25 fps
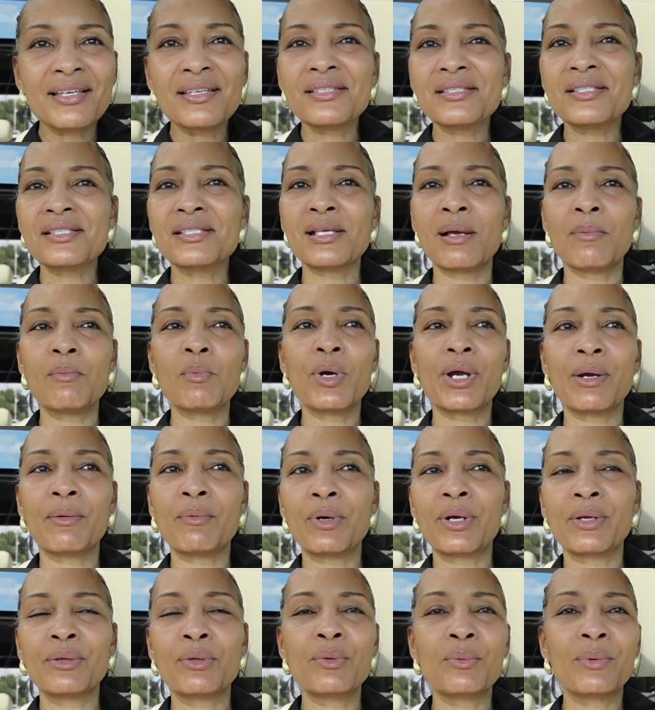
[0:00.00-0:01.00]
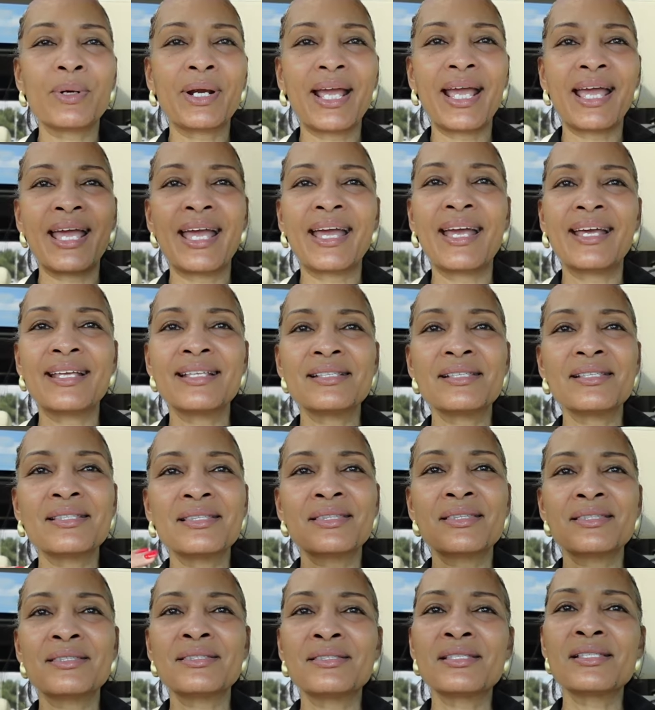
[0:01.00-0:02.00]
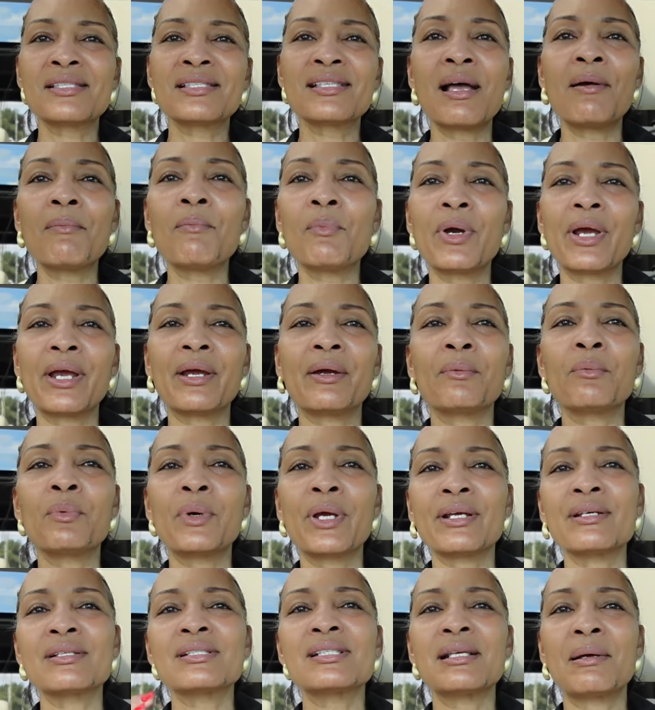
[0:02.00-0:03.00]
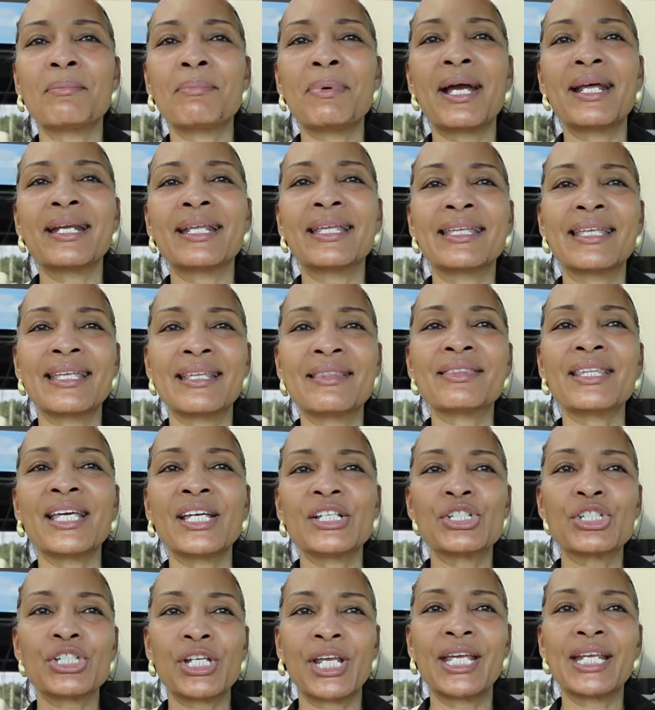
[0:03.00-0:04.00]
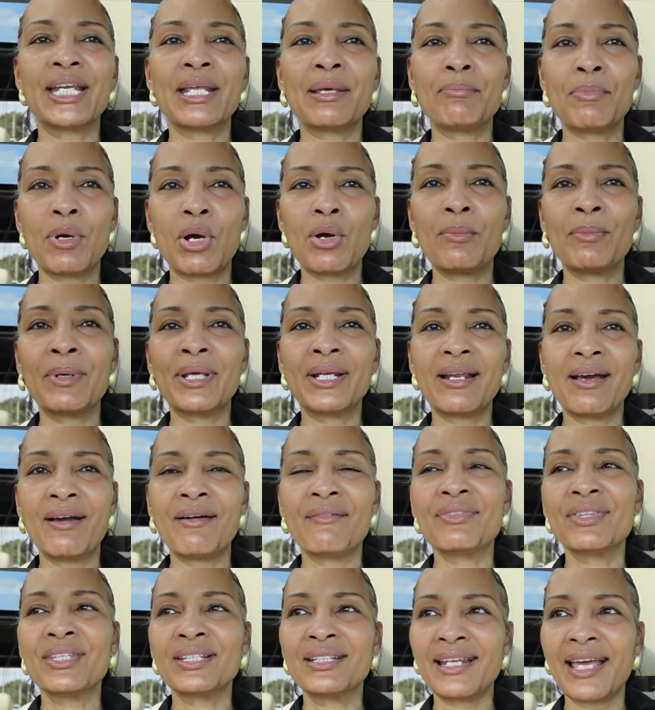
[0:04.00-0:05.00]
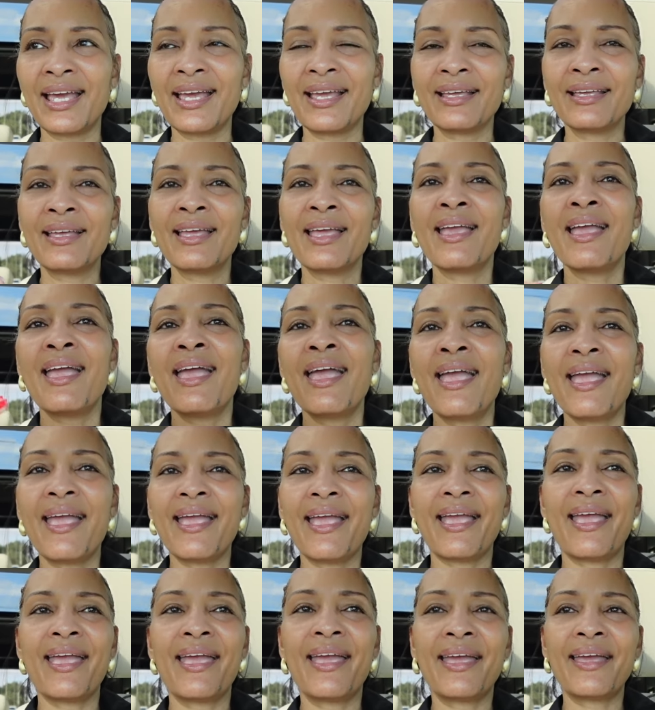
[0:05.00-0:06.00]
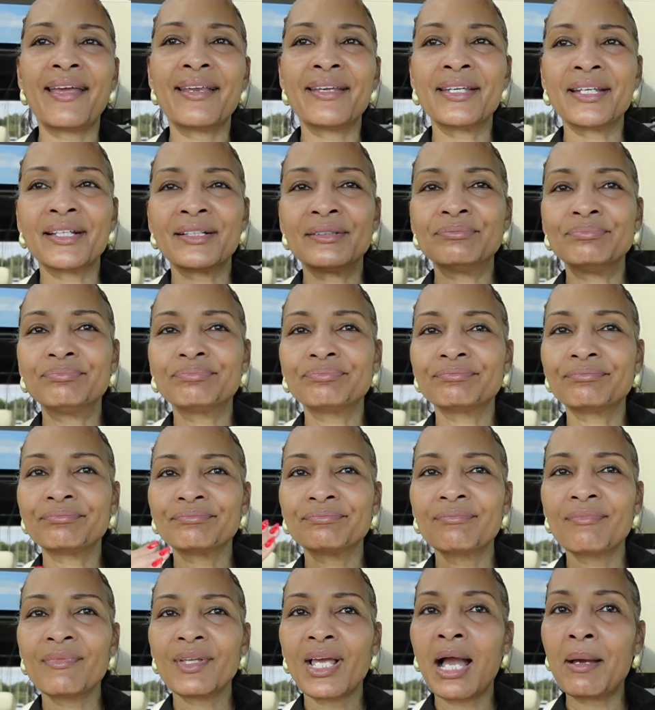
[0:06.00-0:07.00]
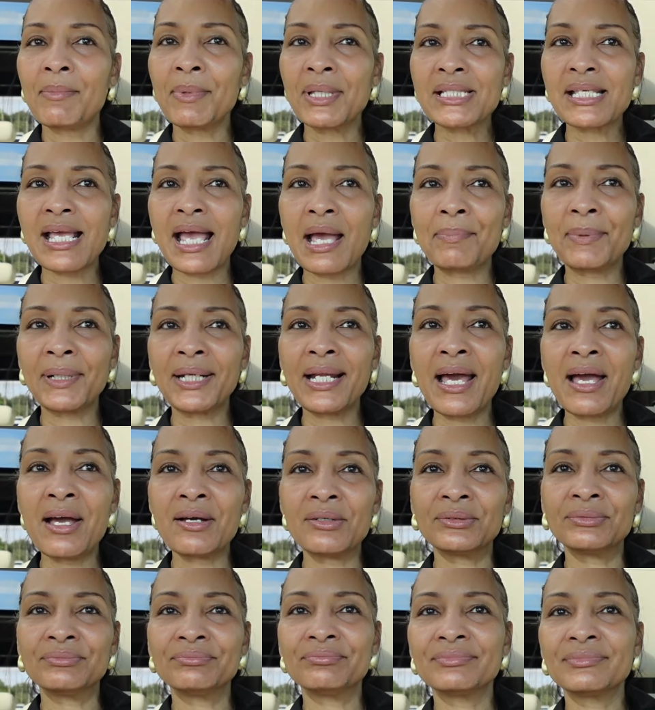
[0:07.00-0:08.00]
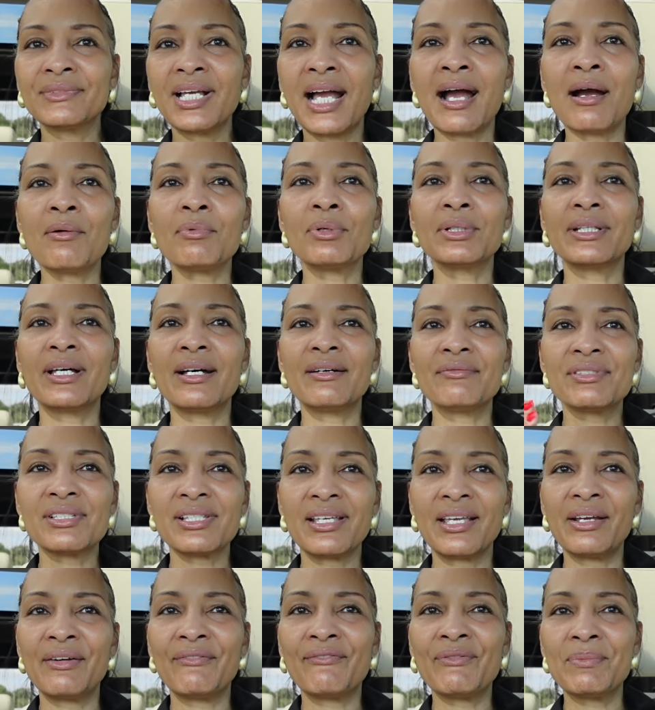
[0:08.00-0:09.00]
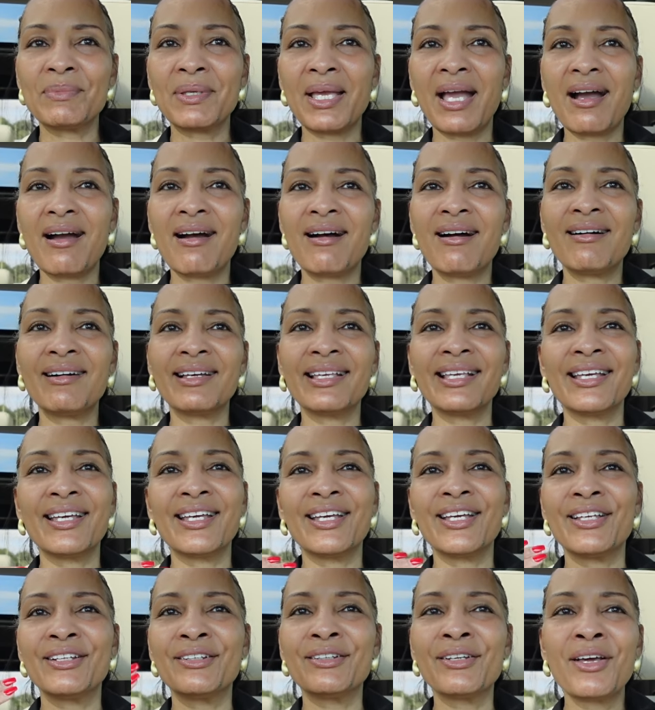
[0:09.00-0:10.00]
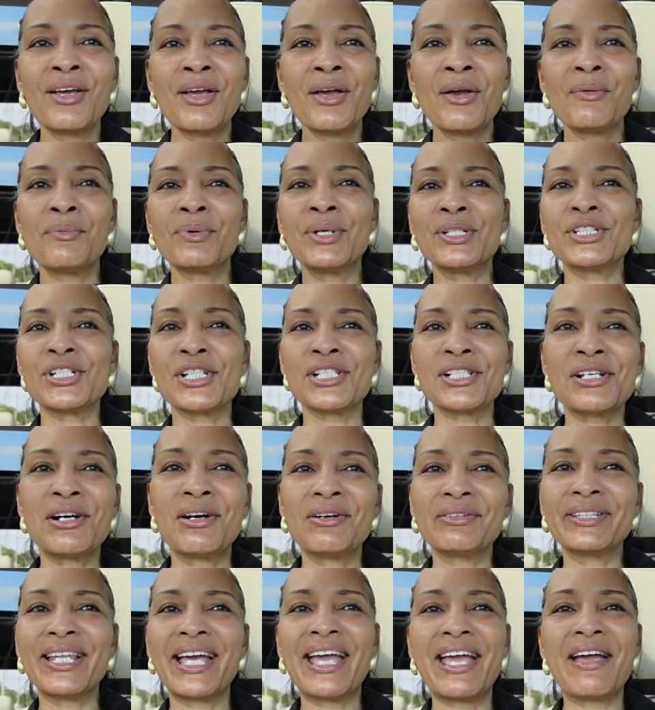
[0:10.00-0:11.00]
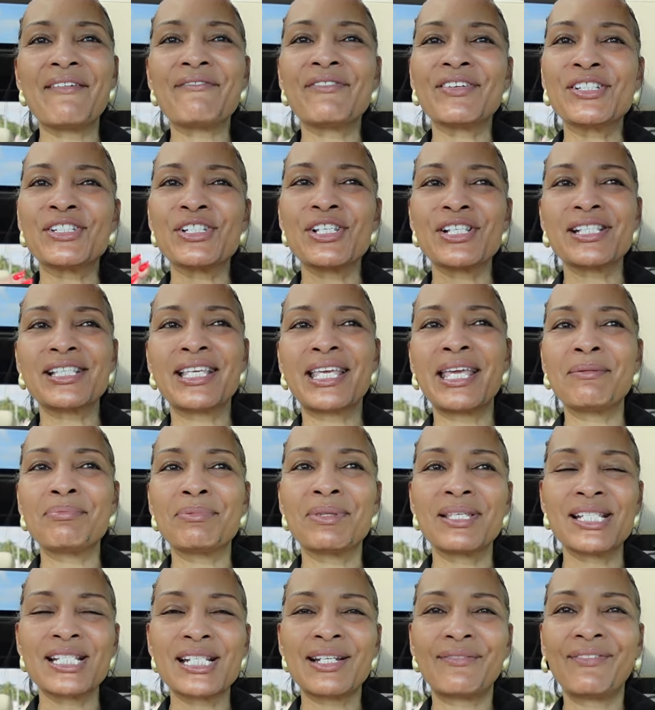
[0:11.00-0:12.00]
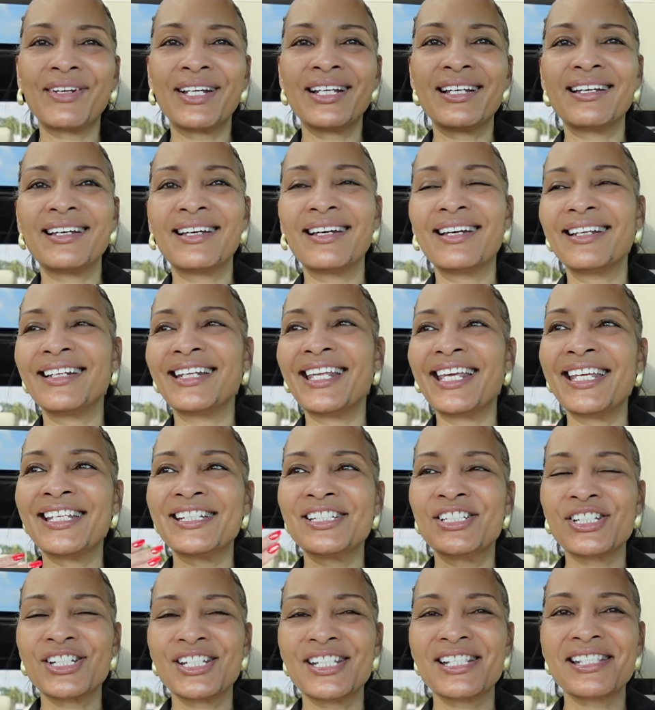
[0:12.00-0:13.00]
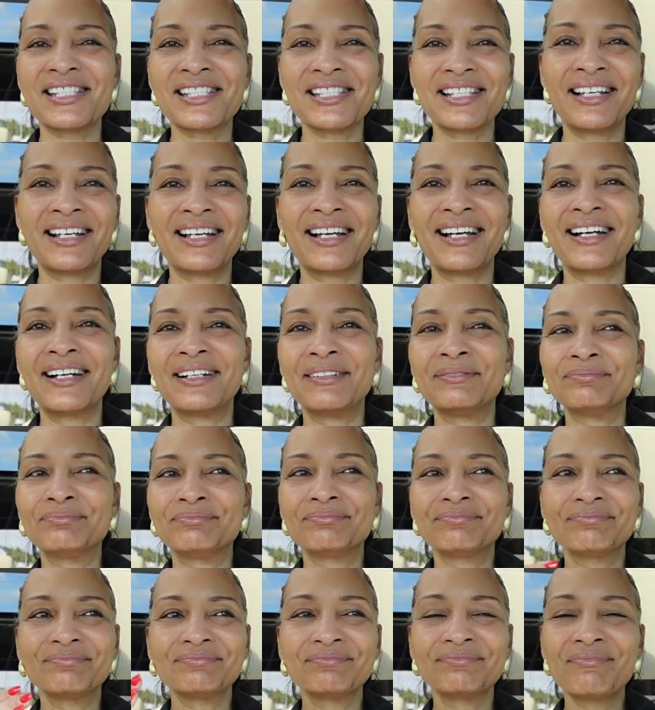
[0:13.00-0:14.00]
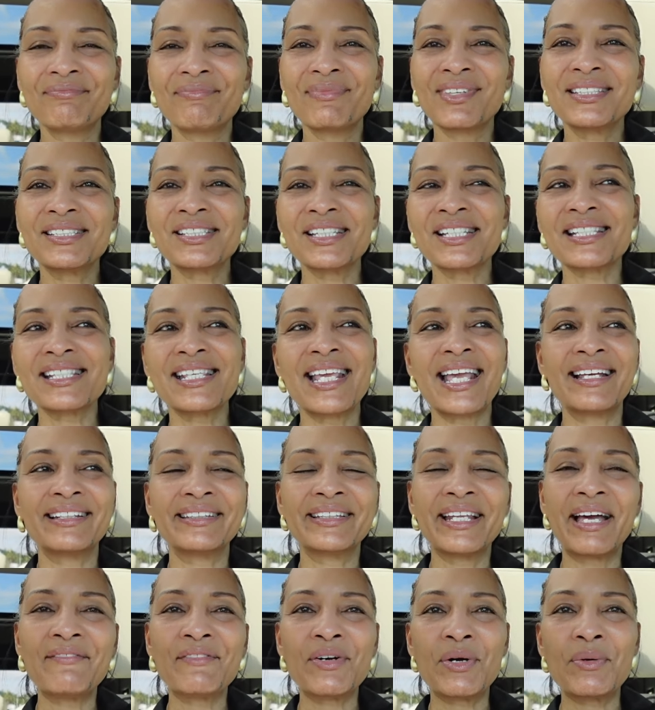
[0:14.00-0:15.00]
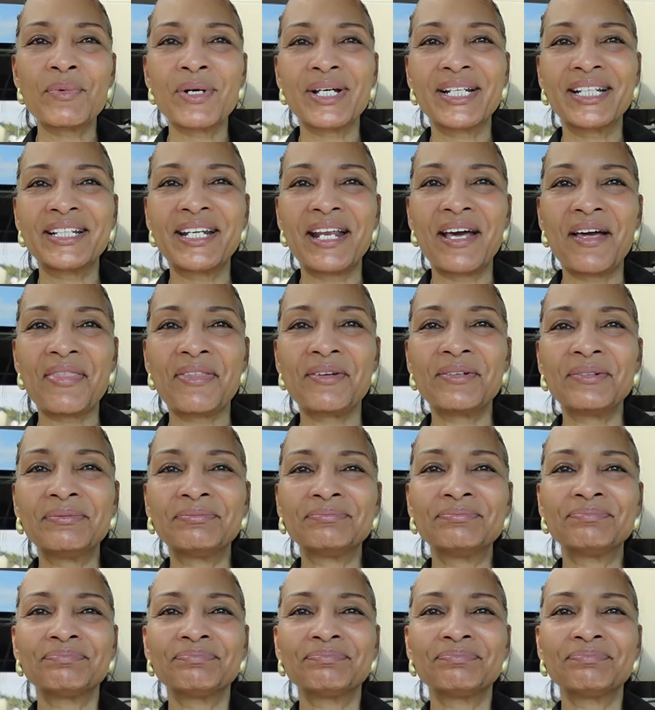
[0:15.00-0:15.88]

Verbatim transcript: somewhere where you were at, somewhere where somebody get that shady moment of the day. And comment down below. I would love to hear from y'all, and we just gonna laugh and just keep this fun and just yeah, love on one another.